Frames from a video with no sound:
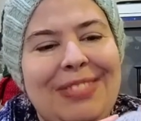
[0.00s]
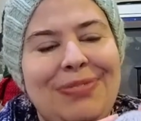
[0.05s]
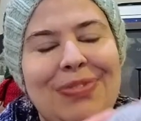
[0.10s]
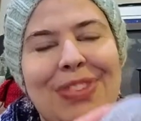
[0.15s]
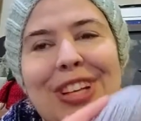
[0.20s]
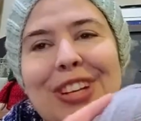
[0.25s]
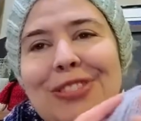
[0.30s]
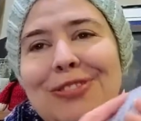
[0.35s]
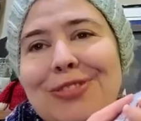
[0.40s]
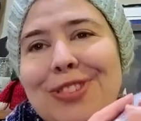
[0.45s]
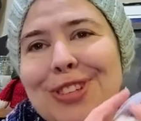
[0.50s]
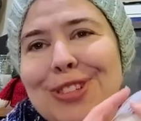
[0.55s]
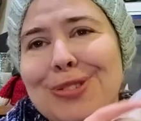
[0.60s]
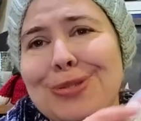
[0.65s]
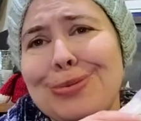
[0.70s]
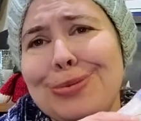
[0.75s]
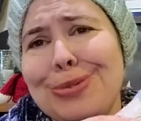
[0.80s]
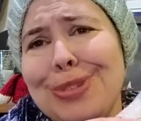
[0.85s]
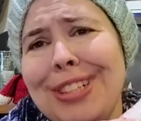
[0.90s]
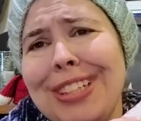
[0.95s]
But it feels
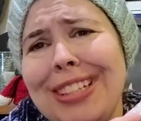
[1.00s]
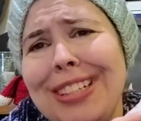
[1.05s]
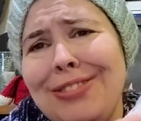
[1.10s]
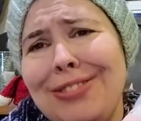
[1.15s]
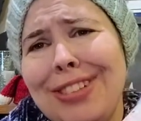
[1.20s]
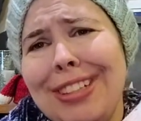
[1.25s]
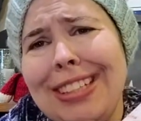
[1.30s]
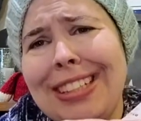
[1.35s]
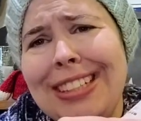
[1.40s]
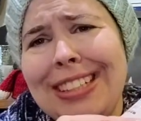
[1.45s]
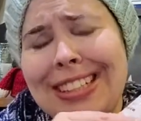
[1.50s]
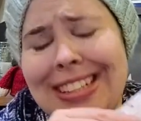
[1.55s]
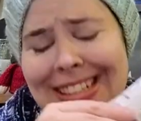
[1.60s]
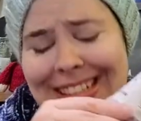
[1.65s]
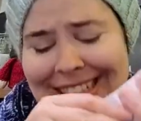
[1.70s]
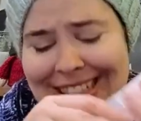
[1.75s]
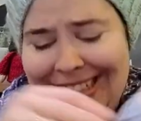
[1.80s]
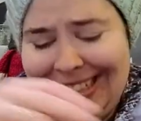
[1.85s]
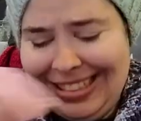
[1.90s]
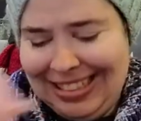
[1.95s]
really, really
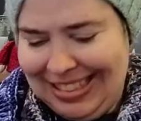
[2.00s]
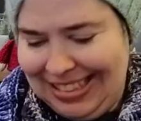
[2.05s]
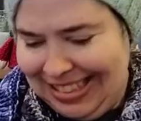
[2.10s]
nice.